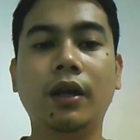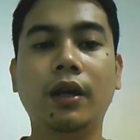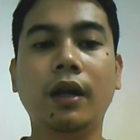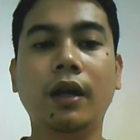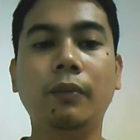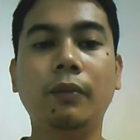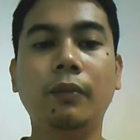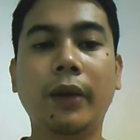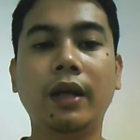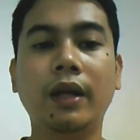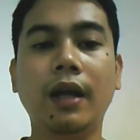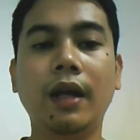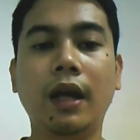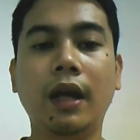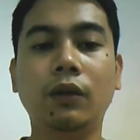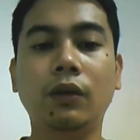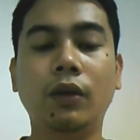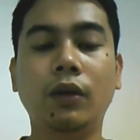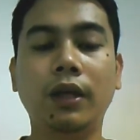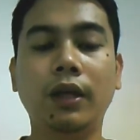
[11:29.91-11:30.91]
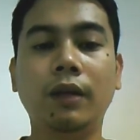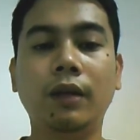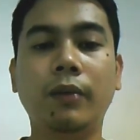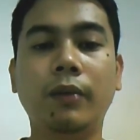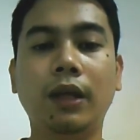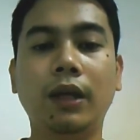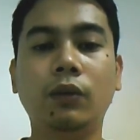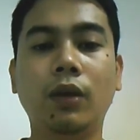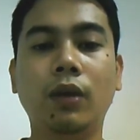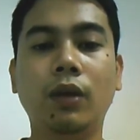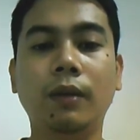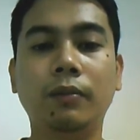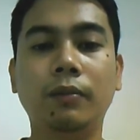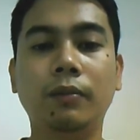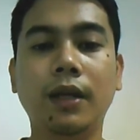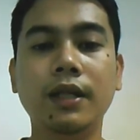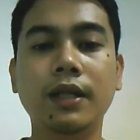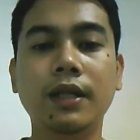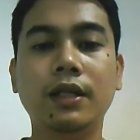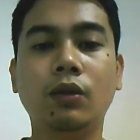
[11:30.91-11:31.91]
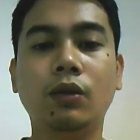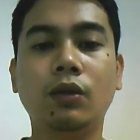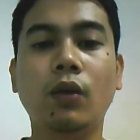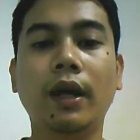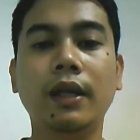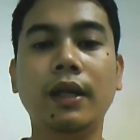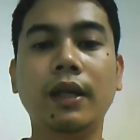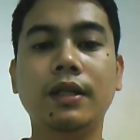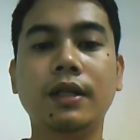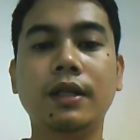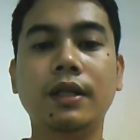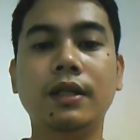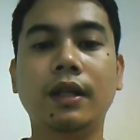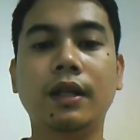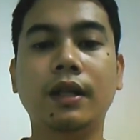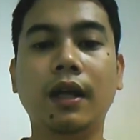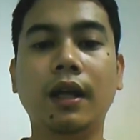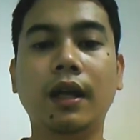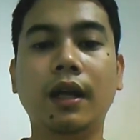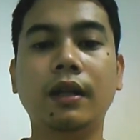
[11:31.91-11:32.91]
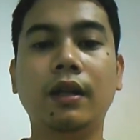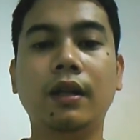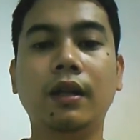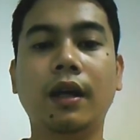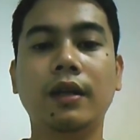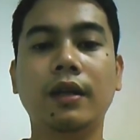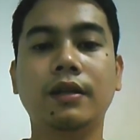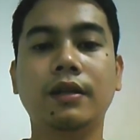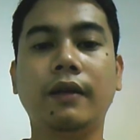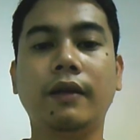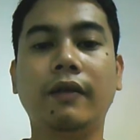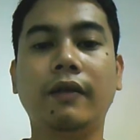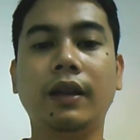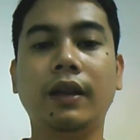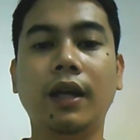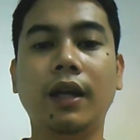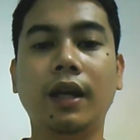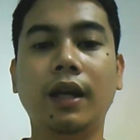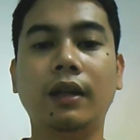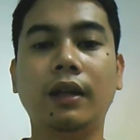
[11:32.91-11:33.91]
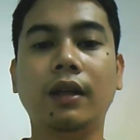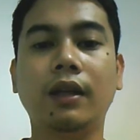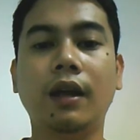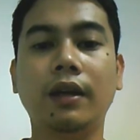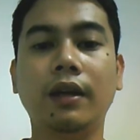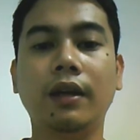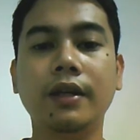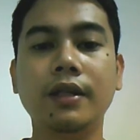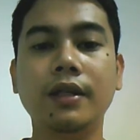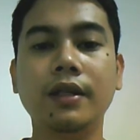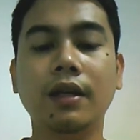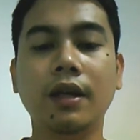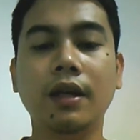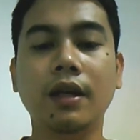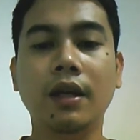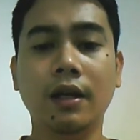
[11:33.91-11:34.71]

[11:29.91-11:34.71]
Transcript: You can pay it annually by 12 months, $269.78.